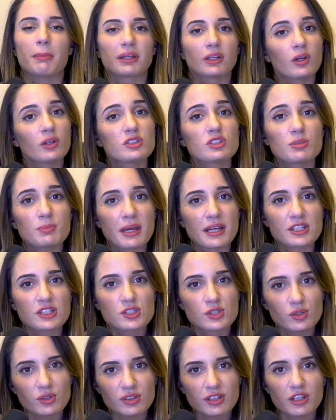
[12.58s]
but also make
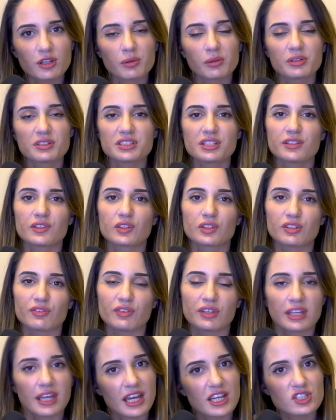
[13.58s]
sure that you will receive a
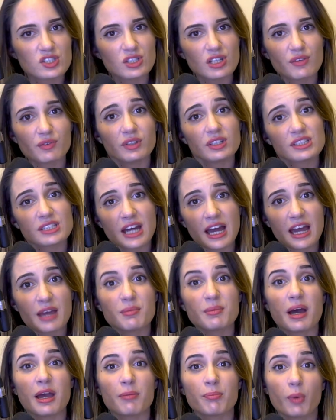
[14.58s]
notification every
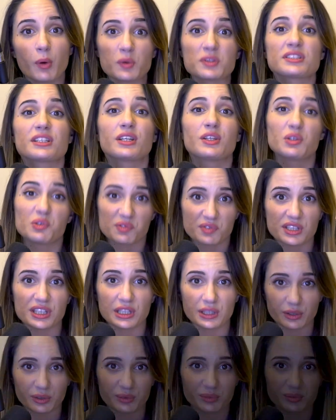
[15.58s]
time I post a new
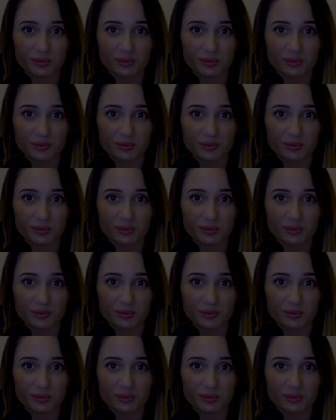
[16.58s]
video.